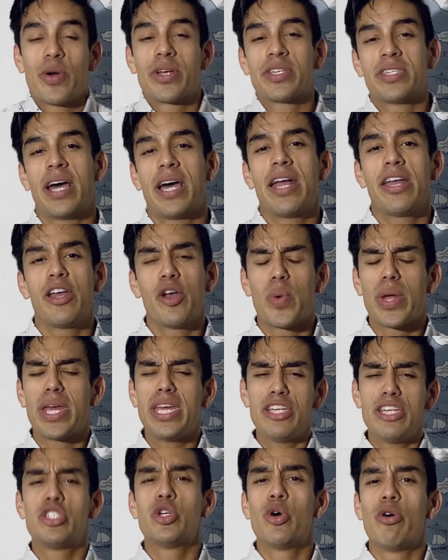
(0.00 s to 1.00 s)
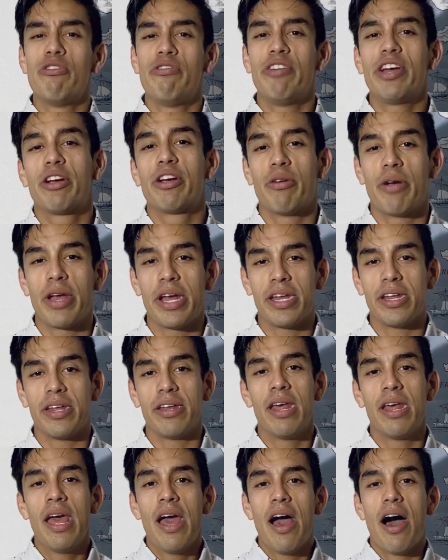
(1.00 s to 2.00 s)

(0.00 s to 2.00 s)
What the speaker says: excited, why he's so invigorated.